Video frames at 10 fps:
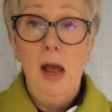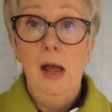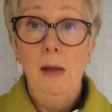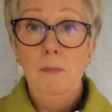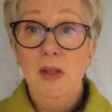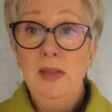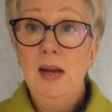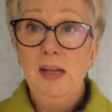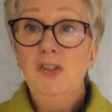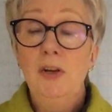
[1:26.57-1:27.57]
And then
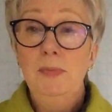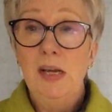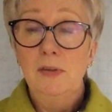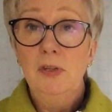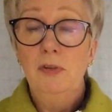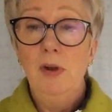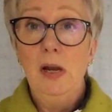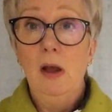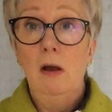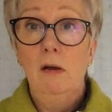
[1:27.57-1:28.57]
I trim down to
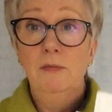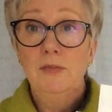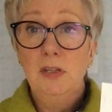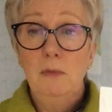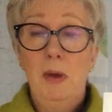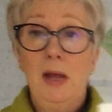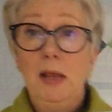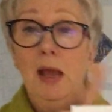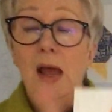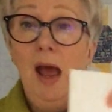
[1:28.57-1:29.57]
3.5. So my
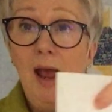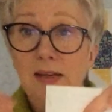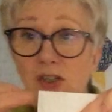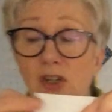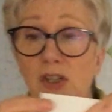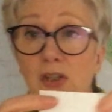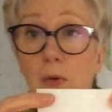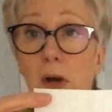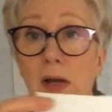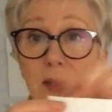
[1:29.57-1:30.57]
extra
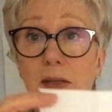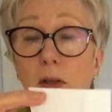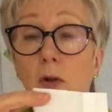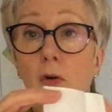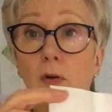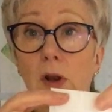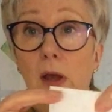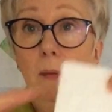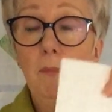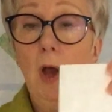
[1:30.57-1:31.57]
squares in the
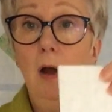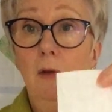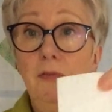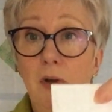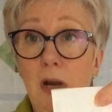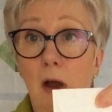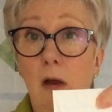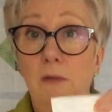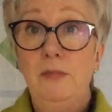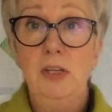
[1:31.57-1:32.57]
corner are
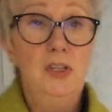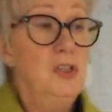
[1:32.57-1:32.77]
3.5-inch